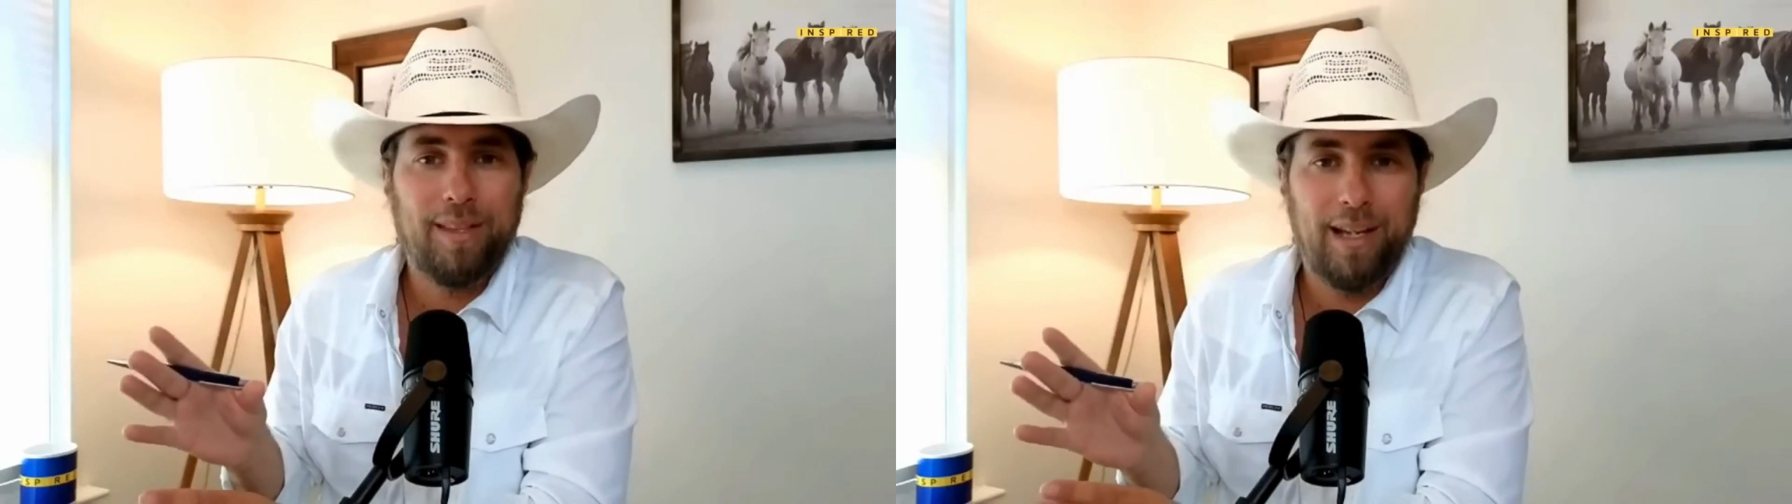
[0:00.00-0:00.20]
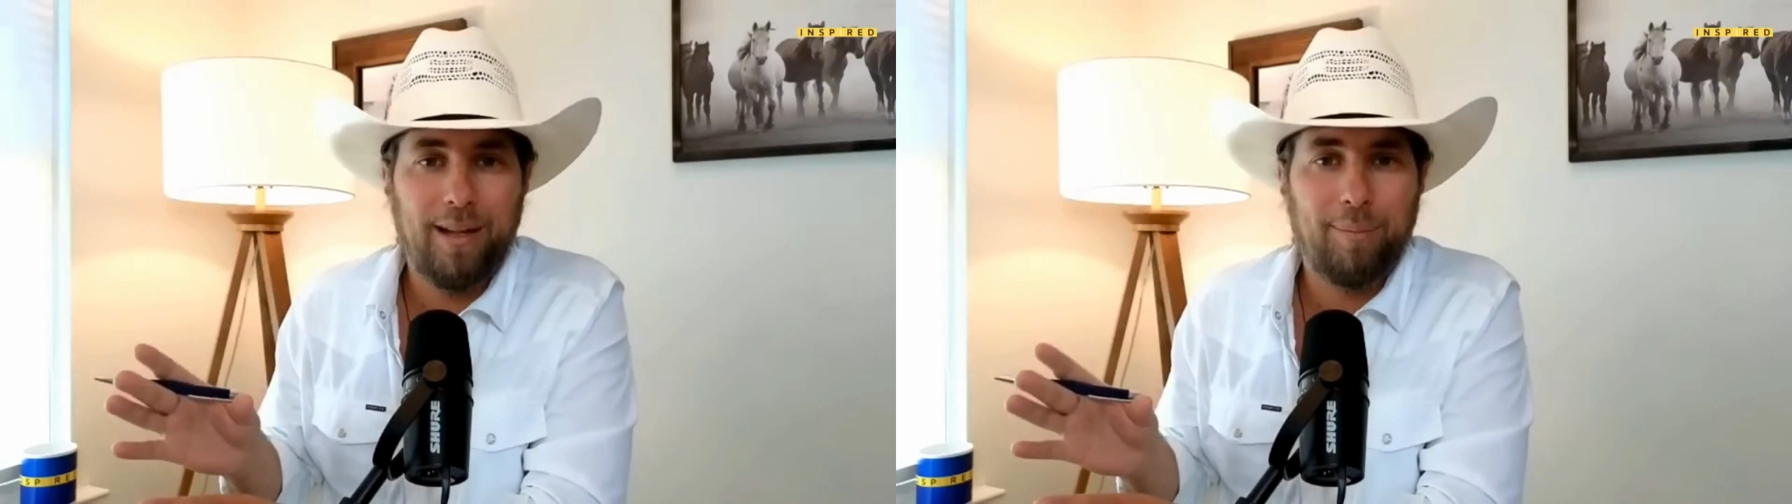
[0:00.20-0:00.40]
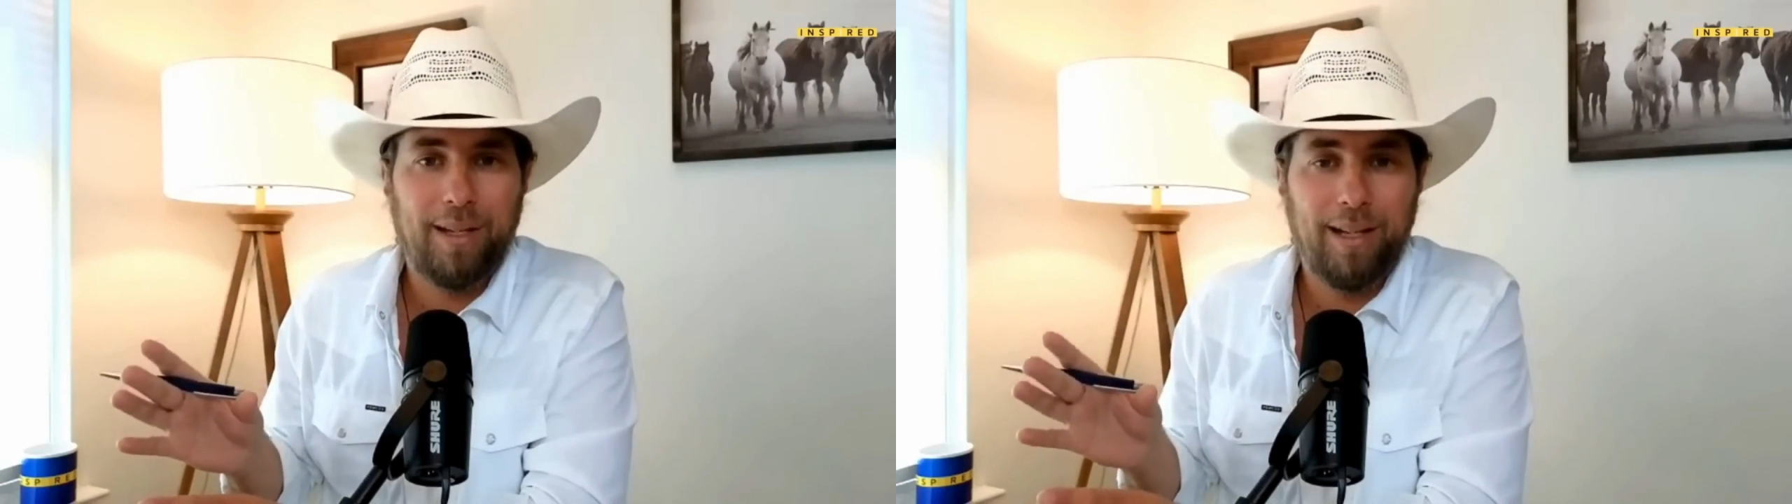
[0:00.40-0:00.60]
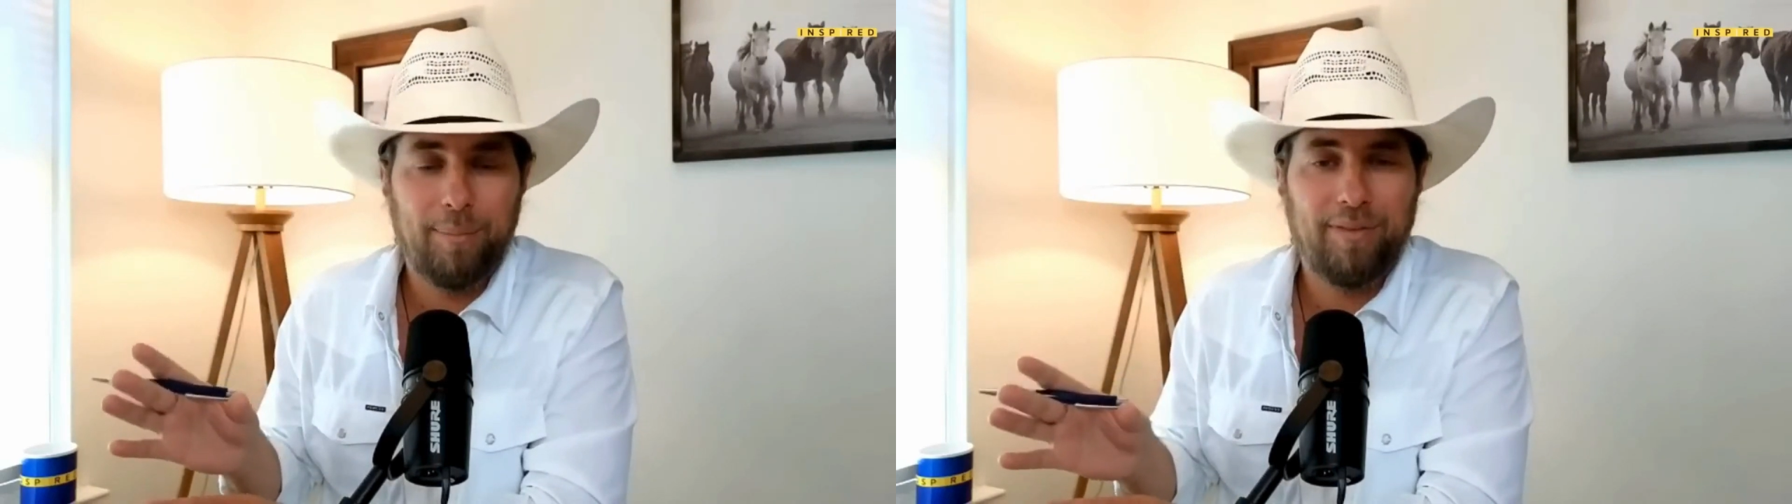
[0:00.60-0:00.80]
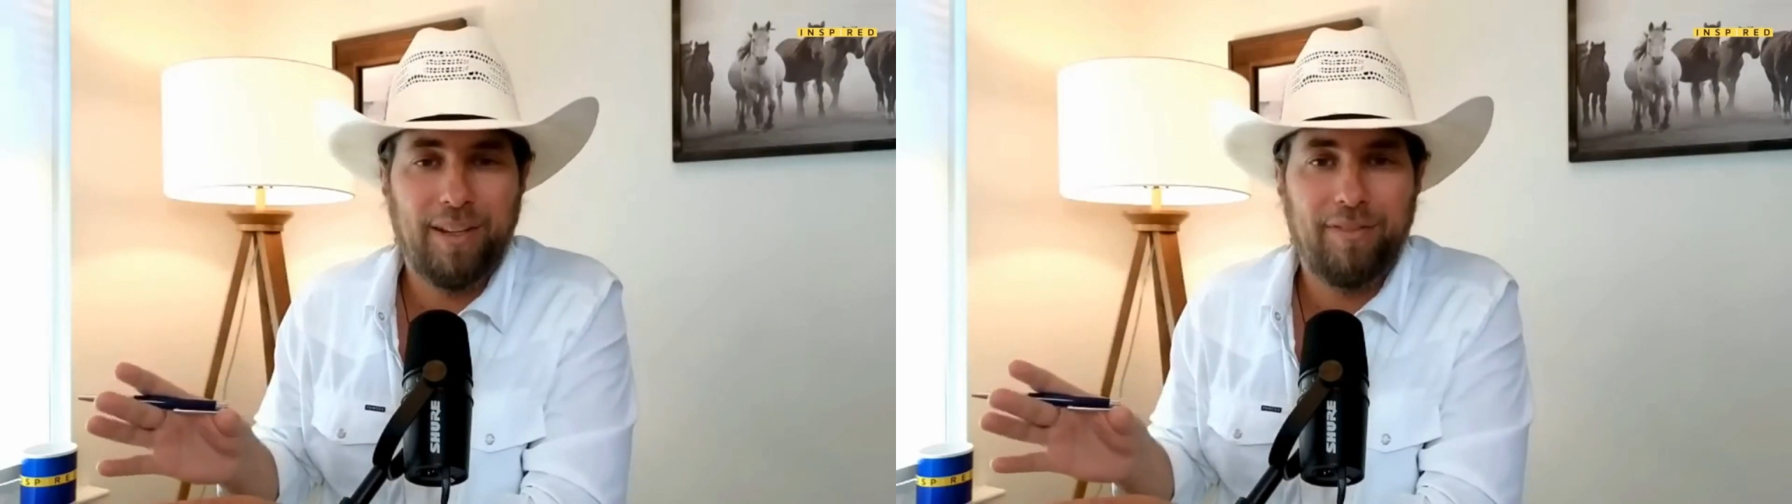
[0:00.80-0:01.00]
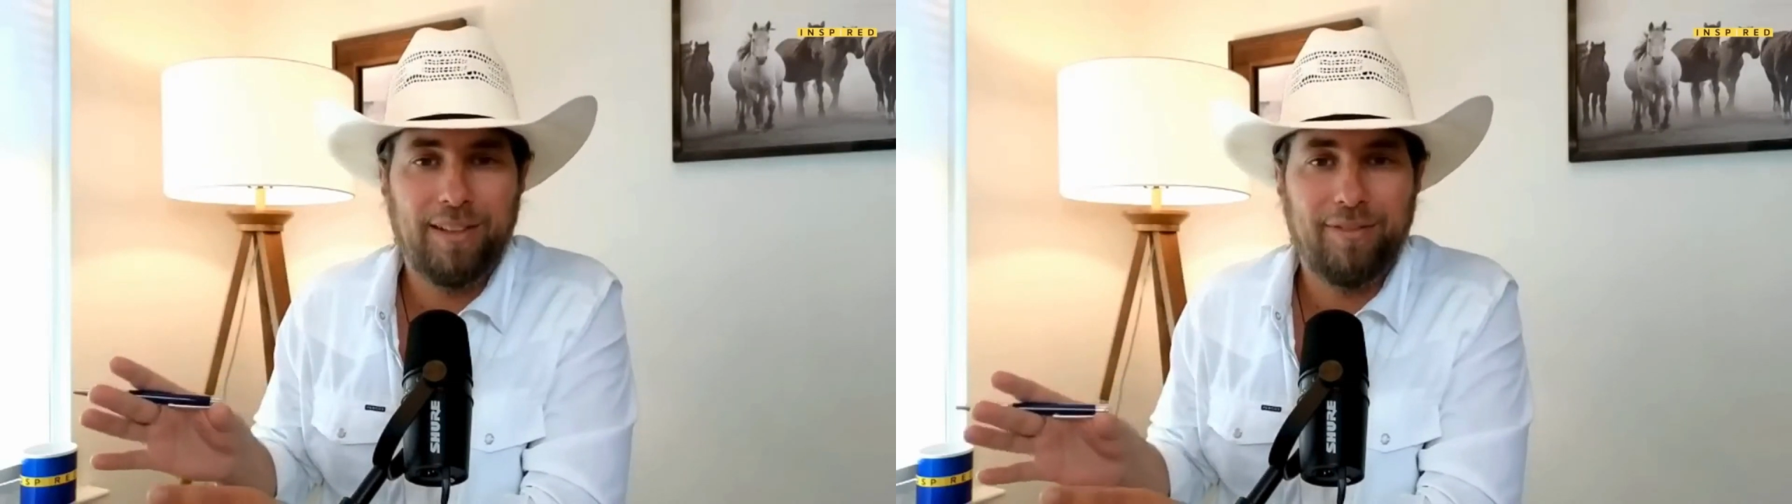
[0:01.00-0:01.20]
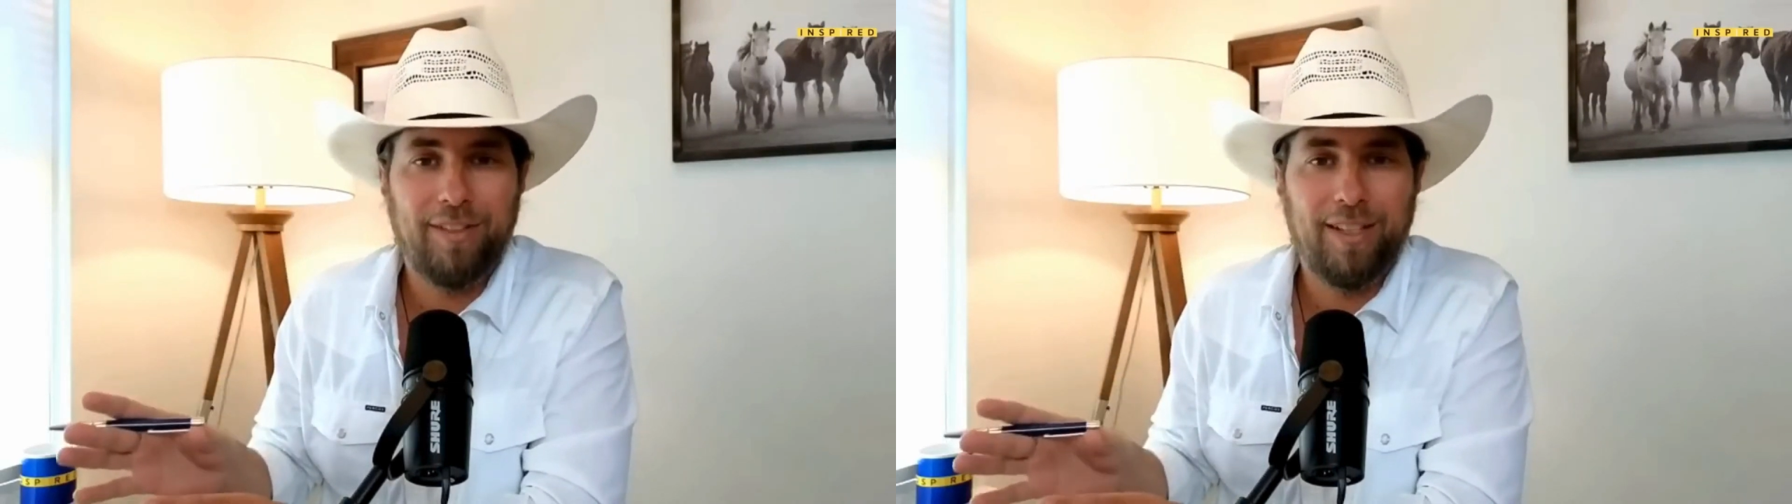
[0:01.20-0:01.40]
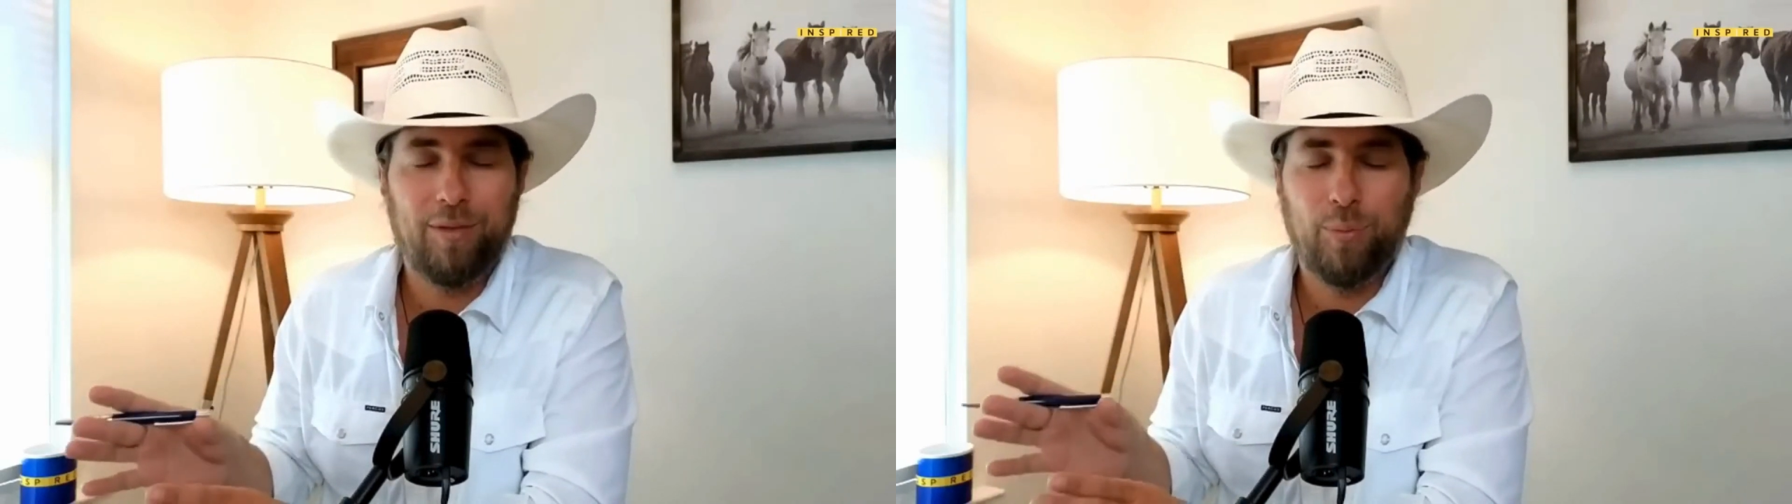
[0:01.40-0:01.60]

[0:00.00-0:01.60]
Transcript: the help of FLFE is